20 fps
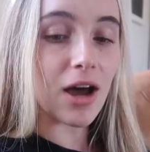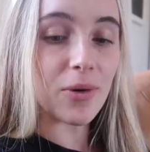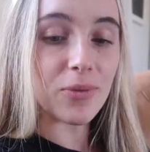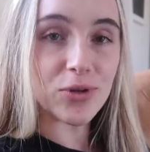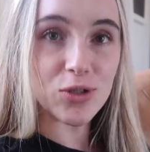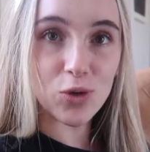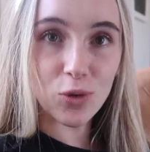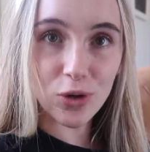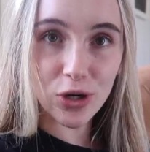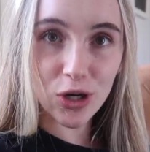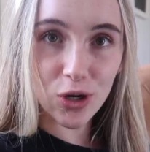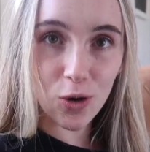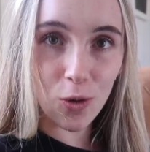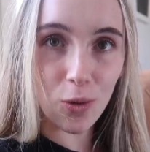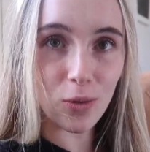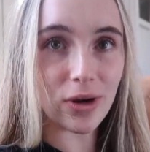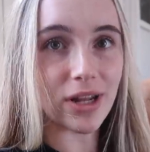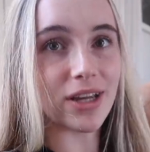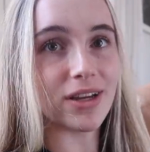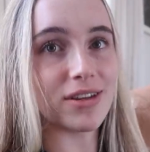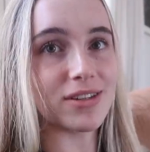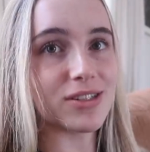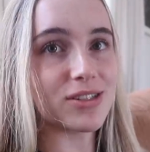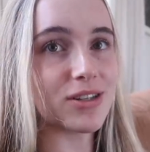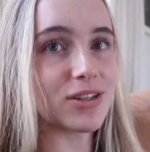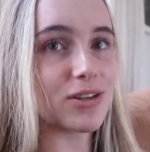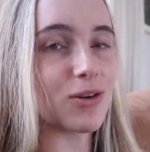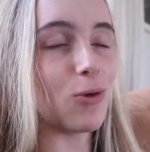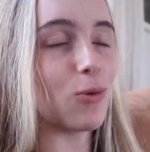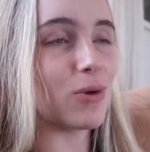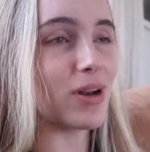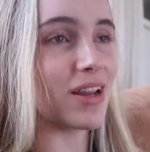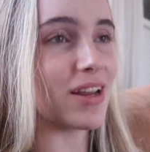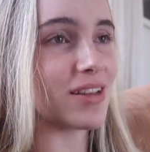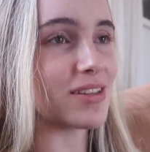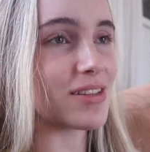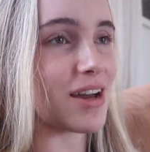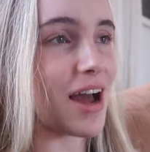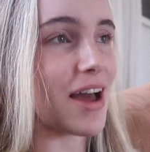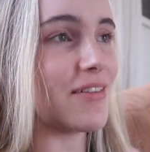I was talking to Courtney, because
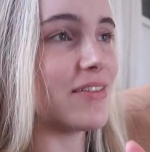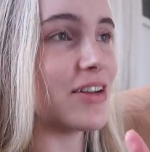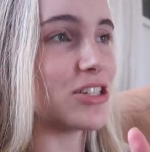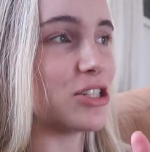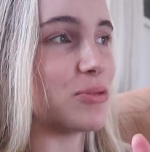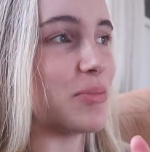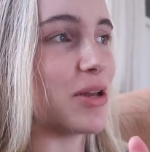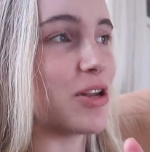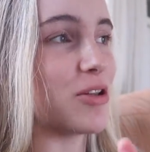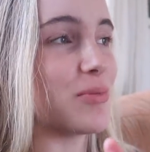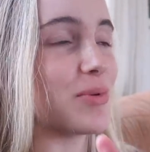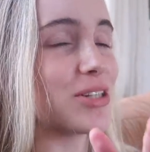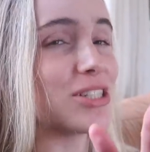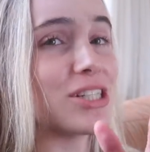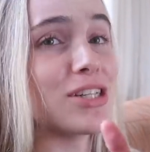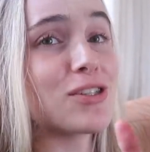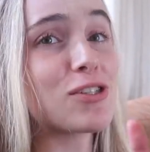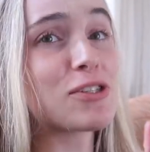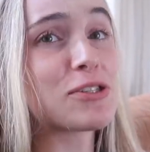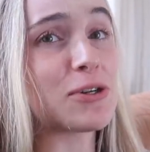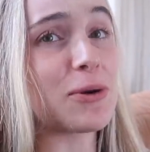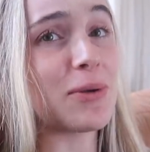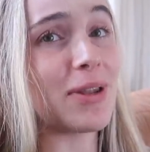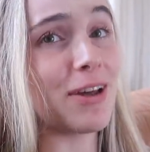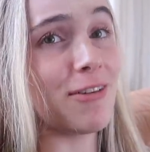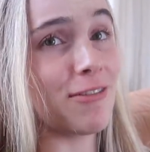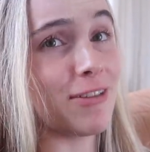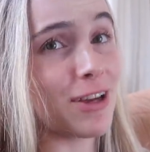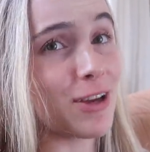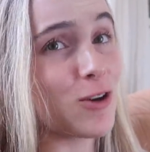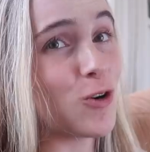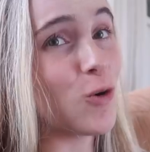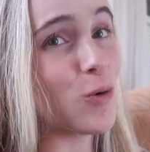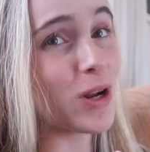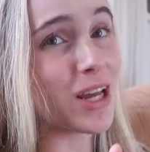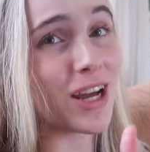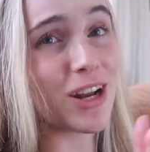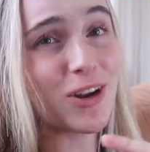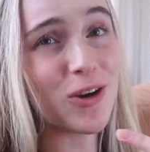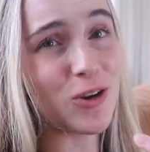Courtney's, I haven't actually met her, but she is so lovely.
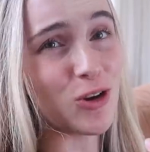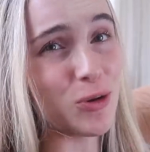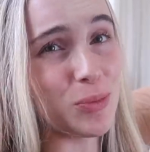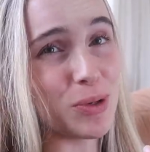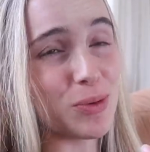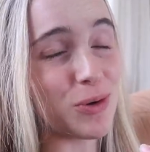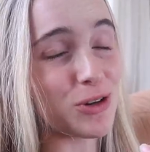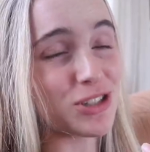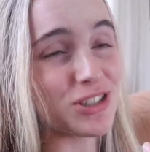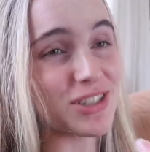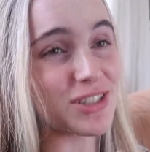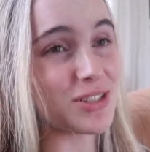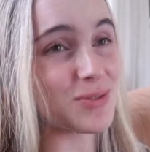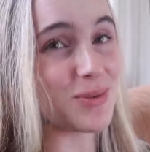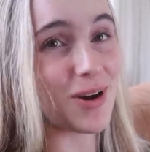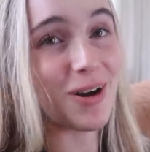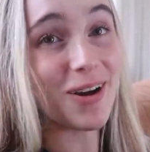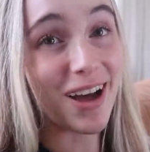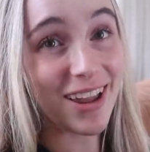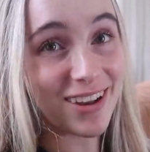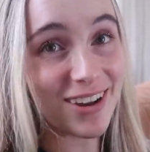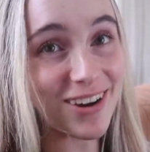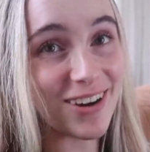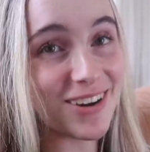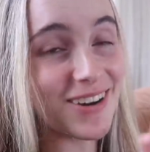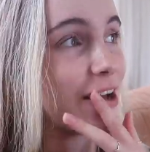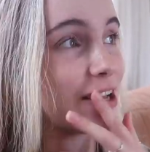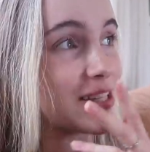Courtney, I know you'll be watching this as well, hello.